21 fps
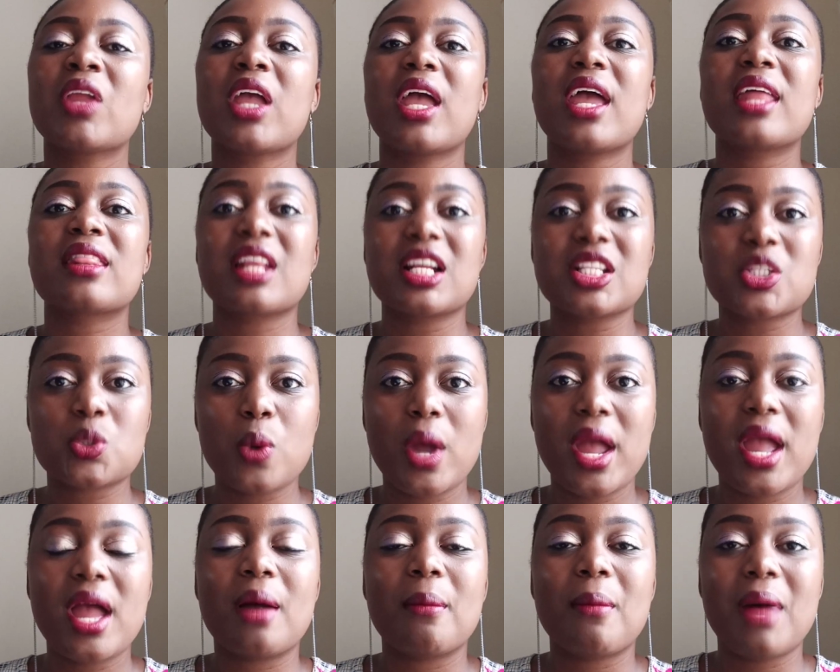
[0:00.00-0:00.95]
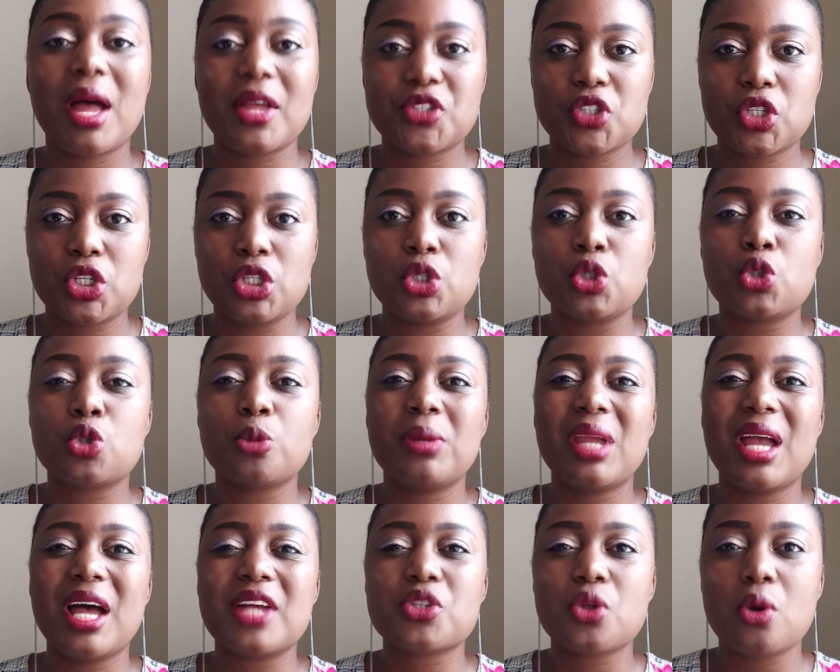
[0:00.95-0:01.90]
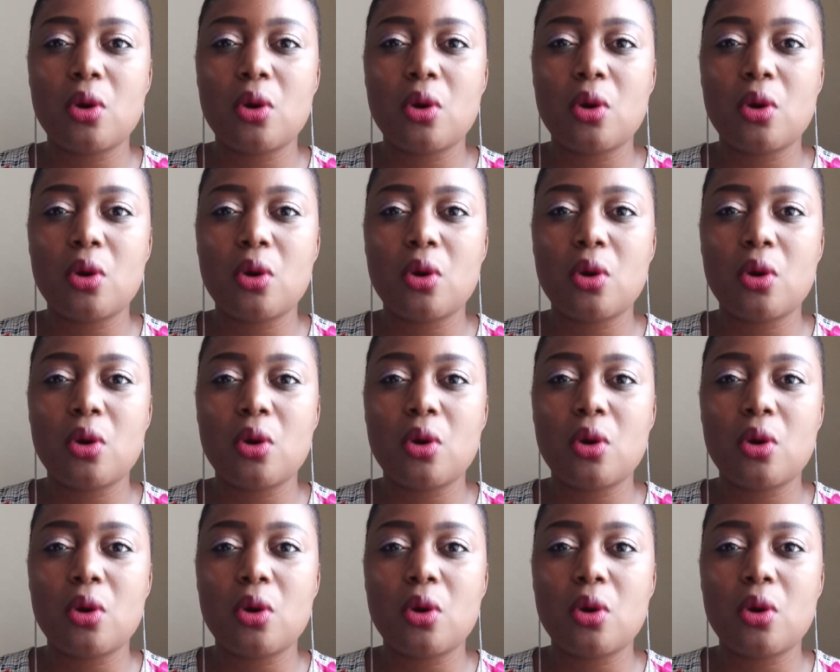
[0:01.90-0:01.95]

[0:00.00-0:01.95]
And that's why I'm asking you to be as